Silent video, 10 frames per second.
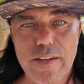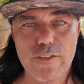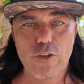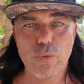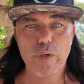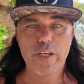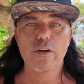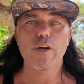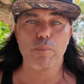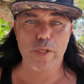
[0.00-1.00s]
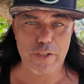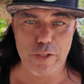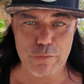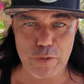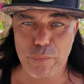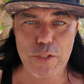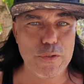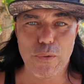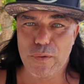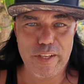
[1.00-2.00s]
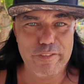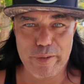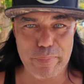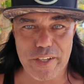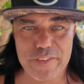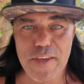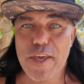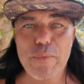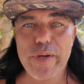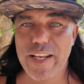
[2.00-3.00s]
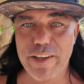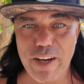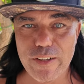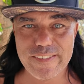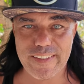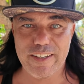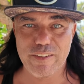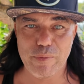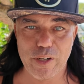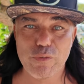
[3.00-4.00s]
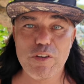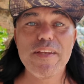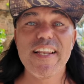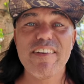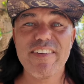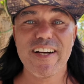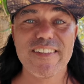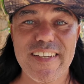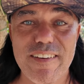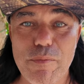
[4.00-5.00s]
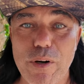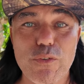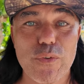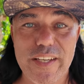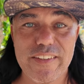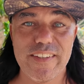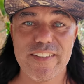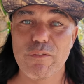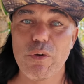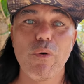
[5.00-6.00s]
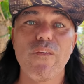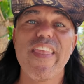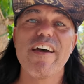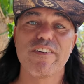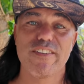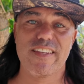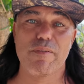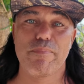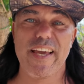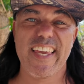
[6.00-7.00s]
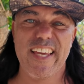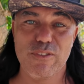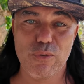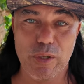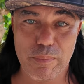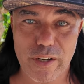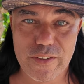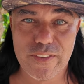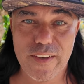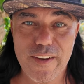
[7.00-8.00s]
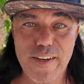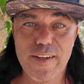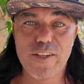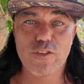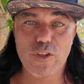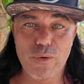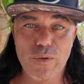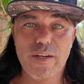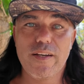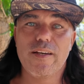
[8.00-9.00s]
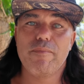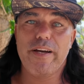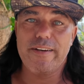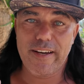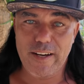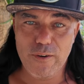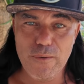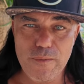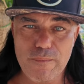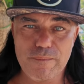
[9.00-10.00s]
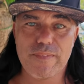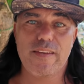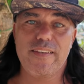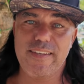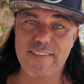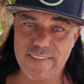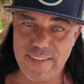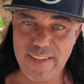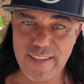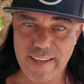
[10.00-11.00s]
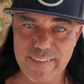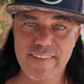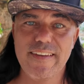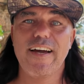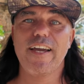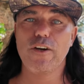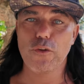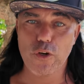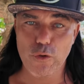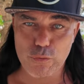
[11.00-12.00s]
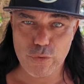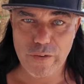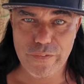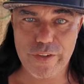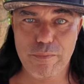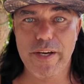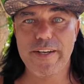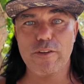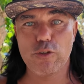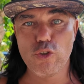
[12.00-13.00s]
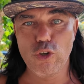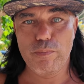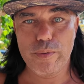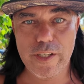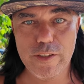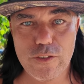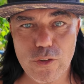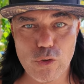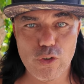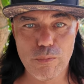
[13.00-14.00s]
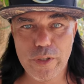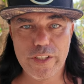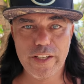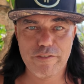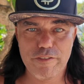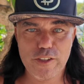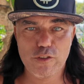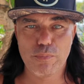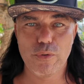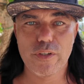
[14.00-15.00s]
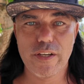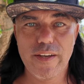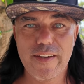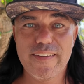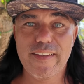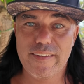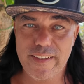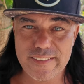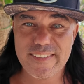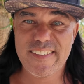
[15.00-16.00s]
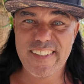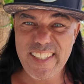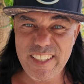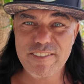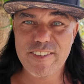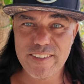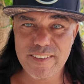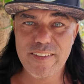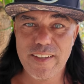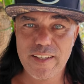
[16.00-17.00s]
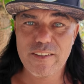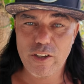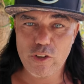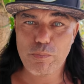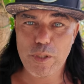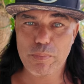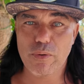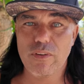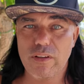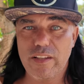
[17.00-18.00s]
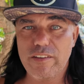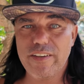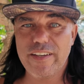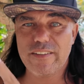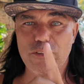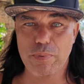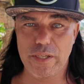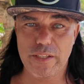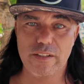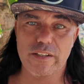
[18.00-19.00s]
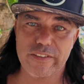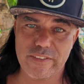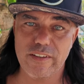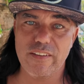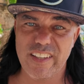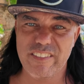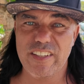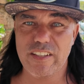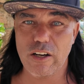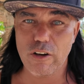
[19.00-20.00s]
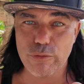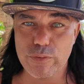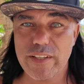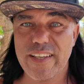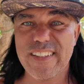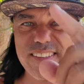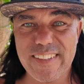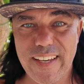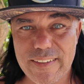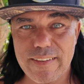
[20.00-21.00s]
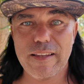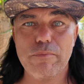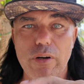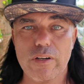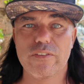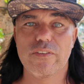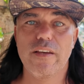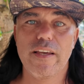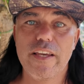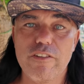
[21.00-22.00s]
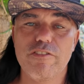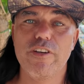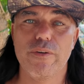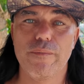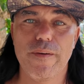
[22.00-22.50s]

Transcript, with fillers: So we are completely different. We don't live in a box. We live outside of the box. We've been living outside of the box for 8 years and we will never step back into the box. So by now, yesterday again, I got confronted by that group in social media, Facebook, that yes, even Dutch people living in Spain are still living often inside that box in fear.